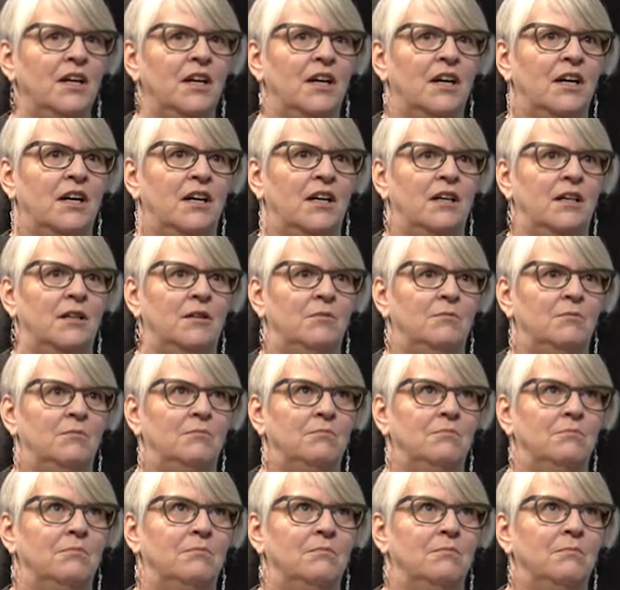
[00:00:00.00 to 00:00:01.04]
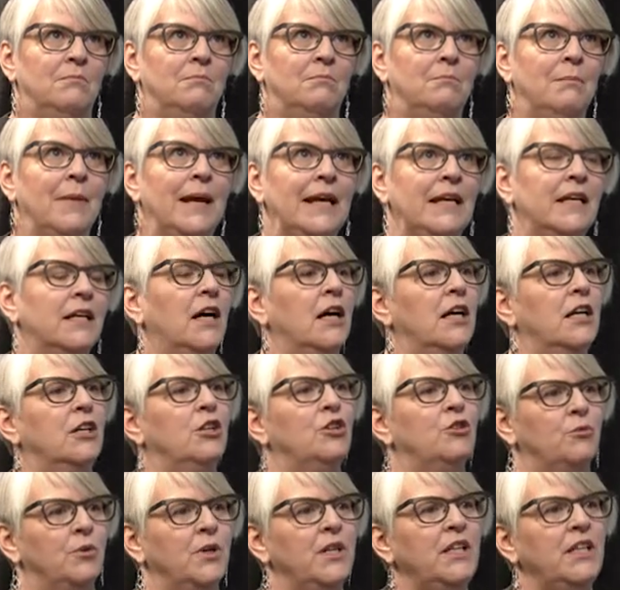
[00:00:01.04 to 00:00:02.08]
um, may not
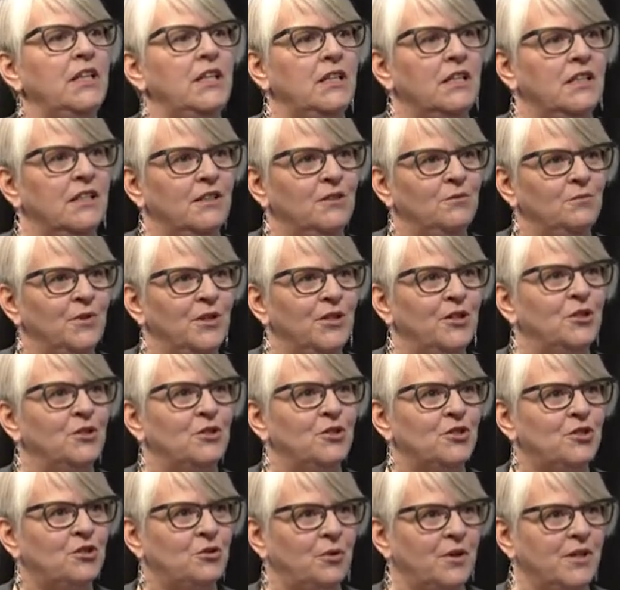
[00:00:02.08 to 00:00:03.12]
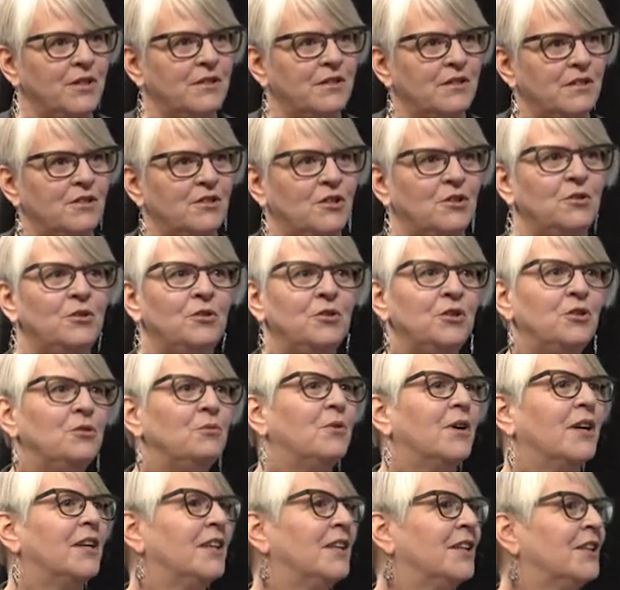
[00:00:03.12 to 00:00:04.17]
agree with your choices who you
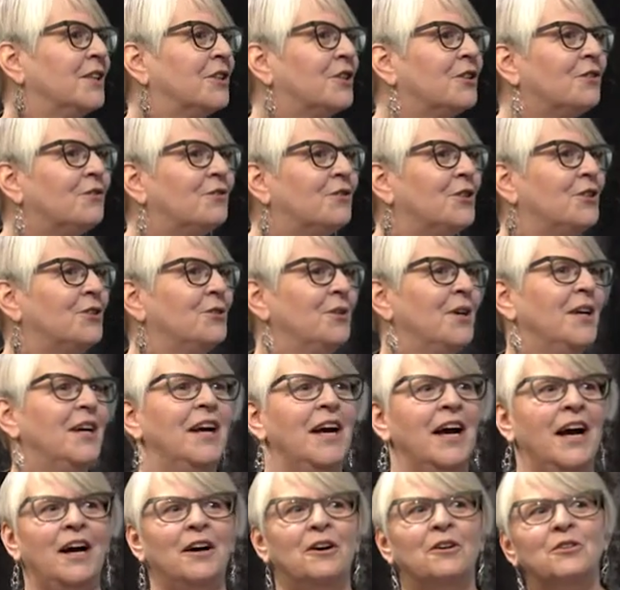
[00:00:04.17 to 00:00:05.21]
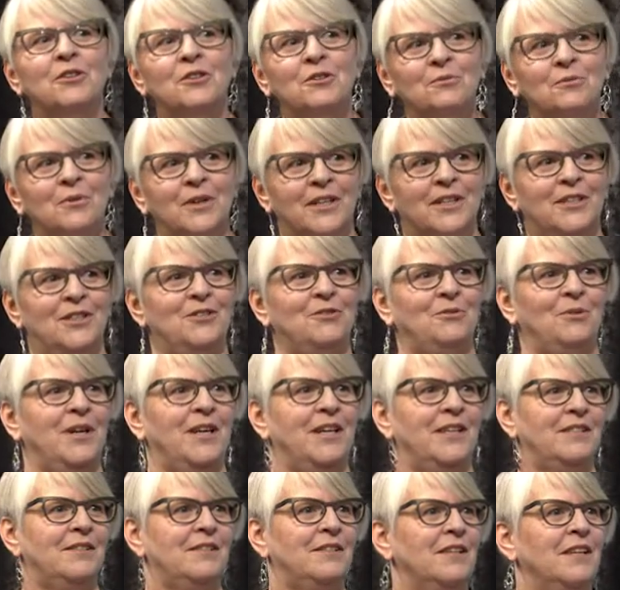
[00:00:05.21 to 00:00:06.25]
want to interview how you want to
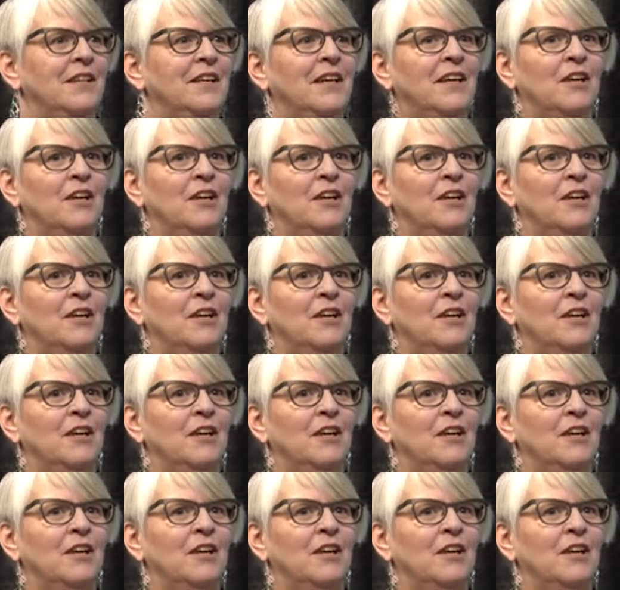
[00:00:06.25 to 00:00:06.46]
dress